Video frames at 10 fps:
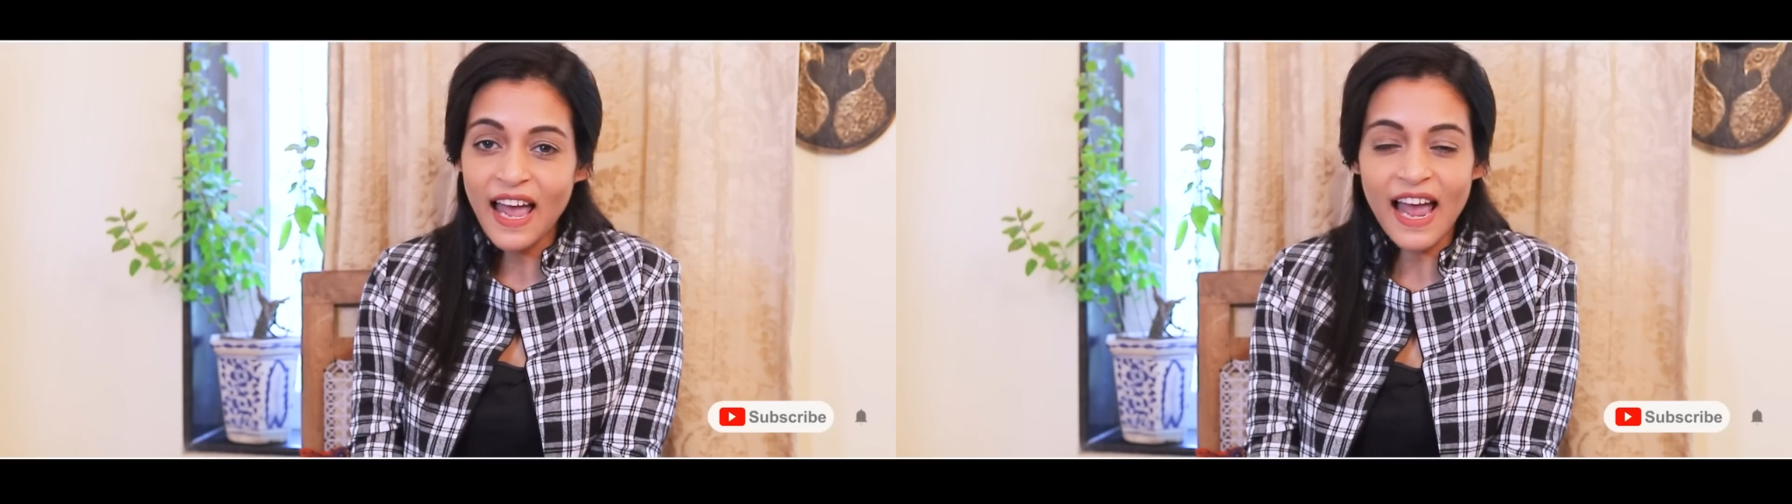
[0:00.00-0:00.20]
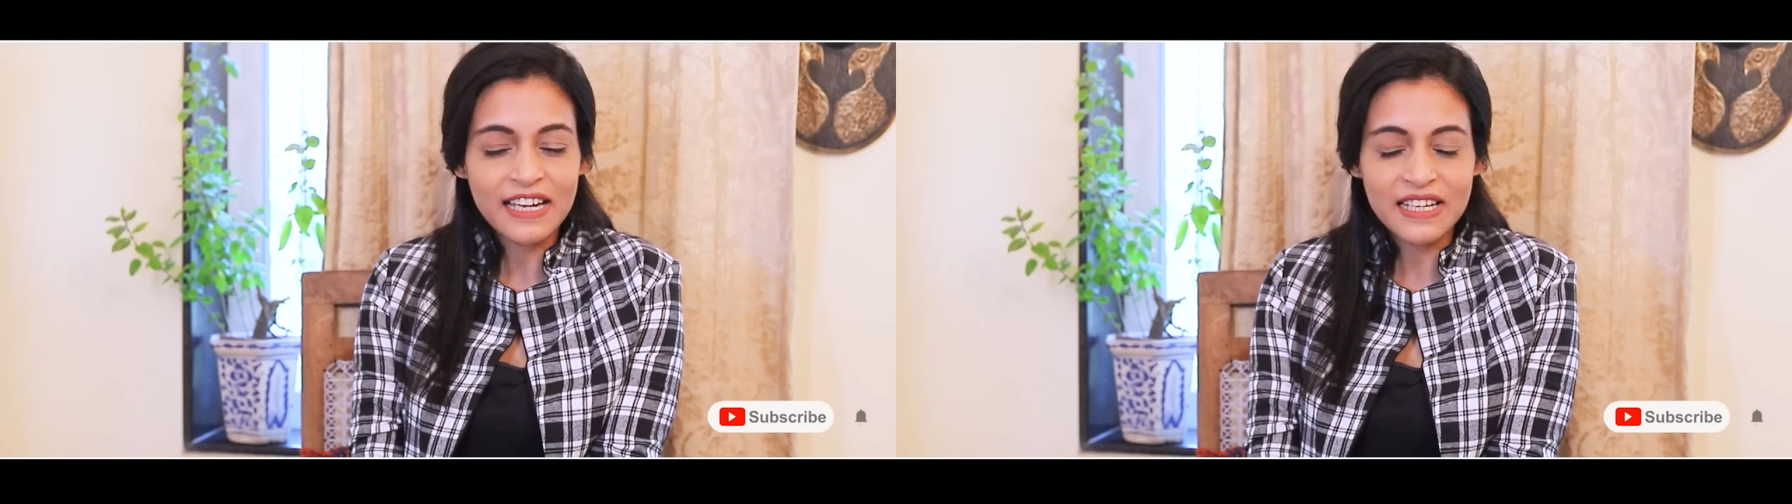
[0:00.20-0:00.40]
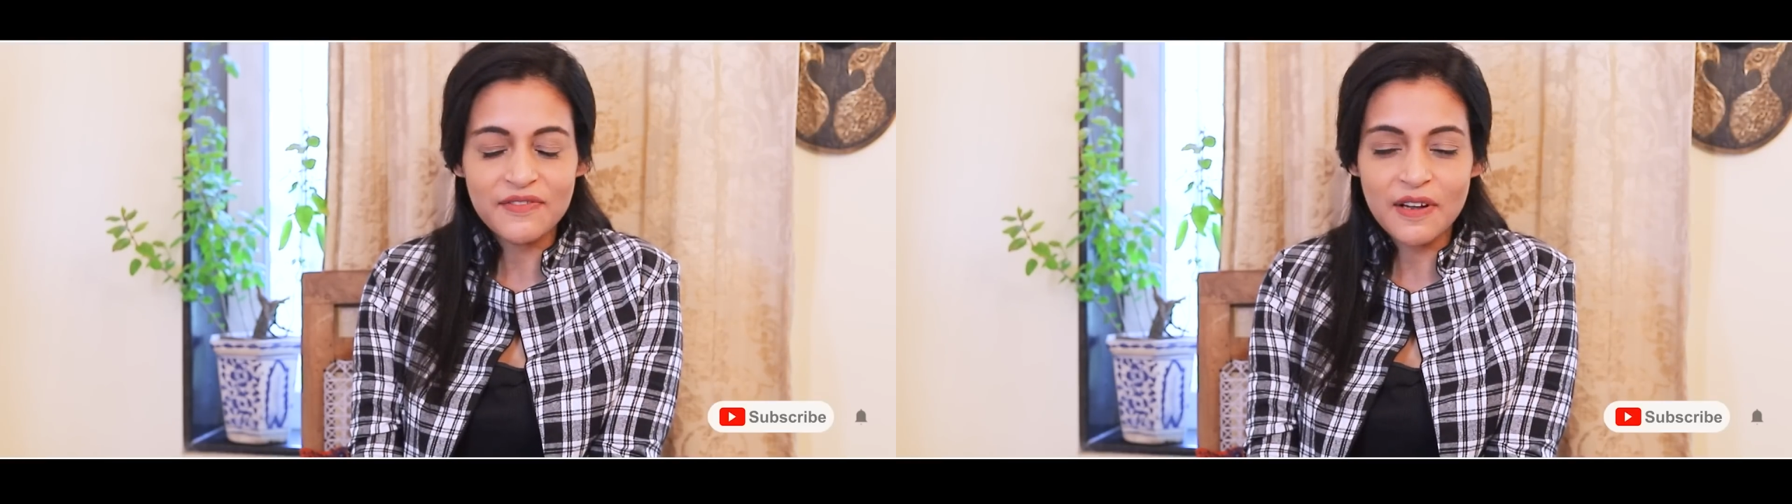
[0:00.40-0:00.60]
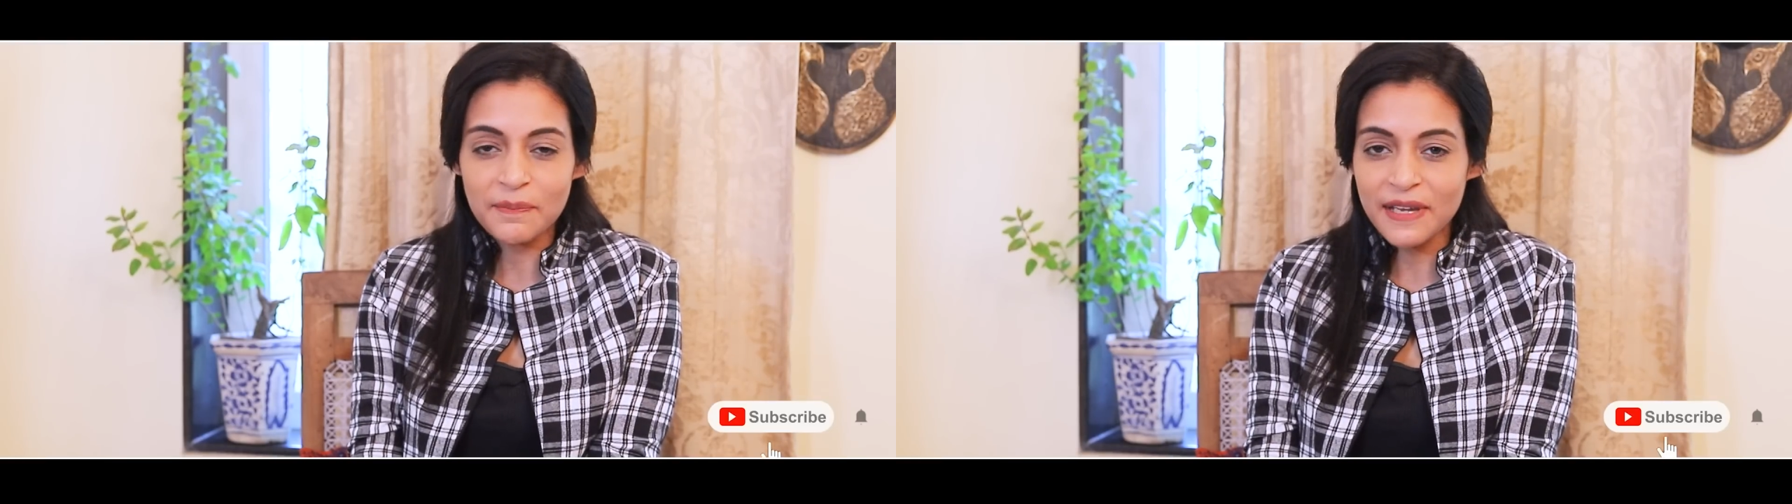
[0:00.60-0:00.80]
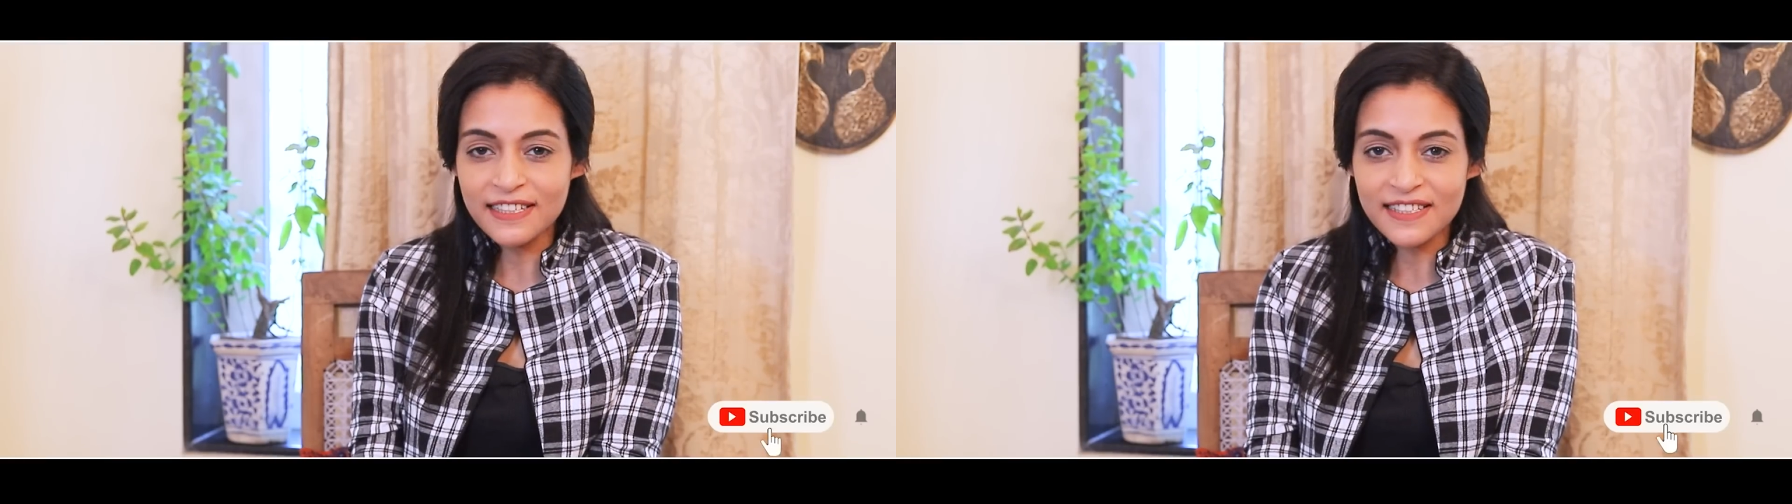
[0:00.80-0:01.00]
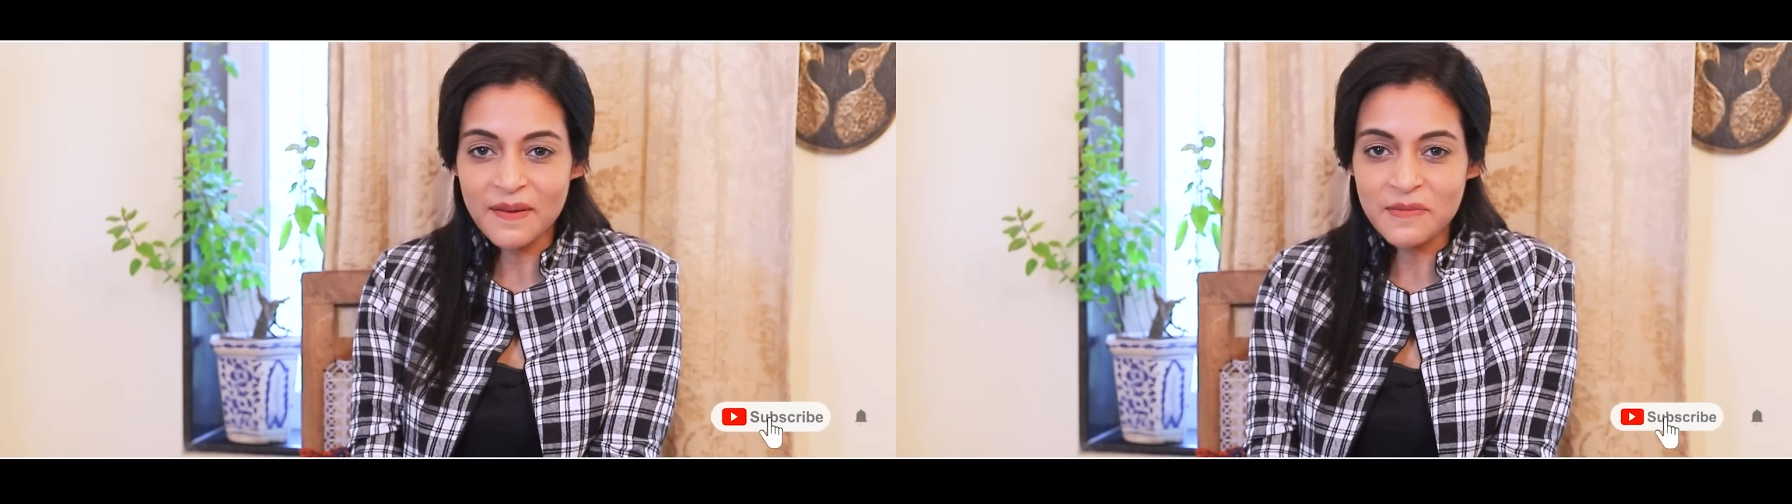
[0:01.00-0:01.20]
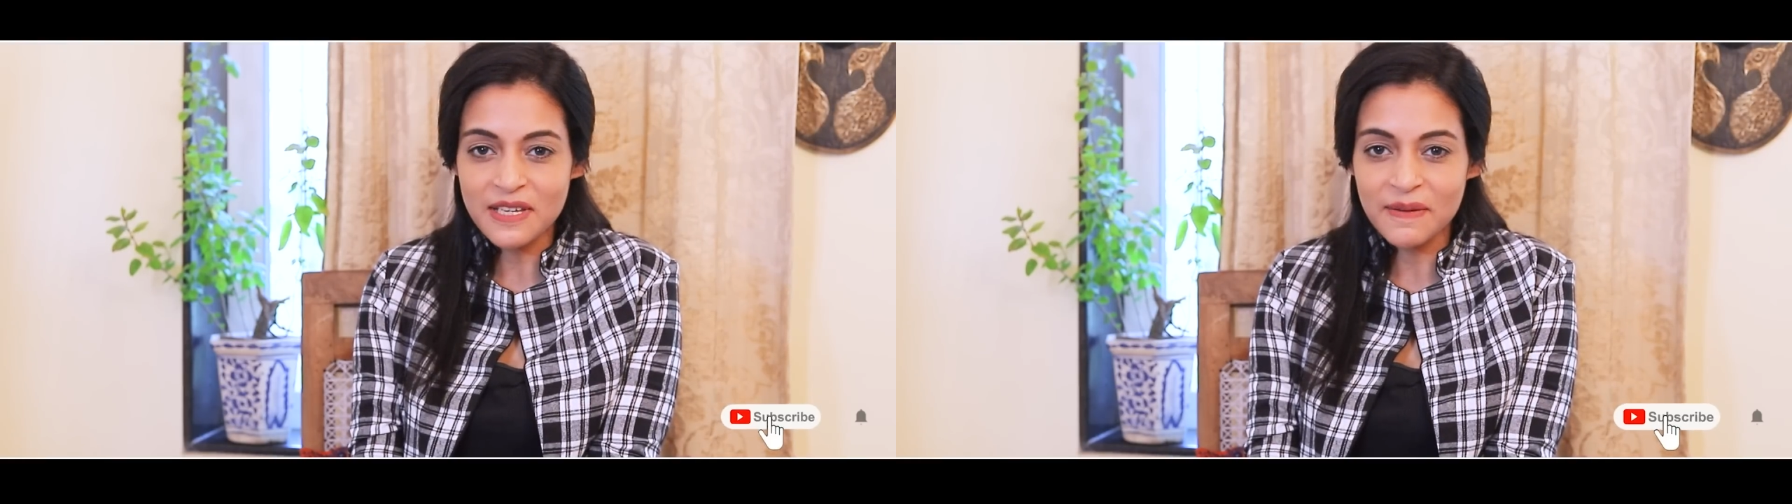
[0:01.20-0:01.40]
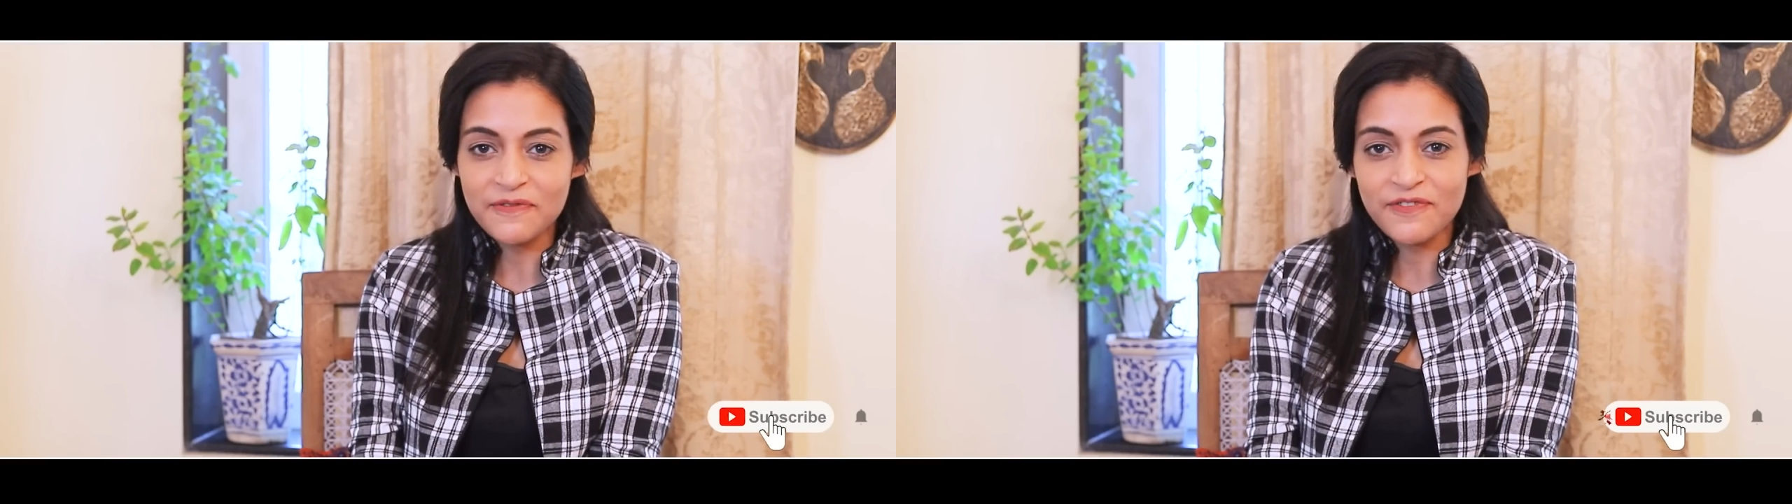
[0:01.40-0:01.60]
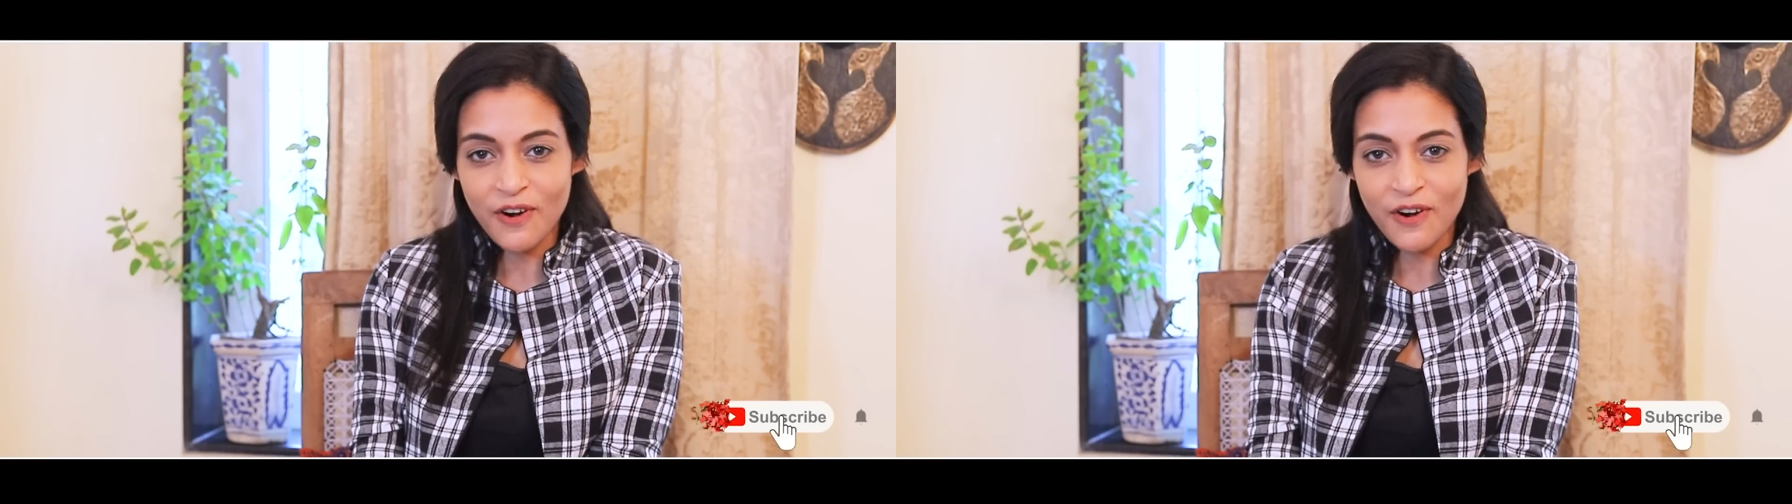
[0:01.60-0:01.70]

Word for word: and give a big thumbs up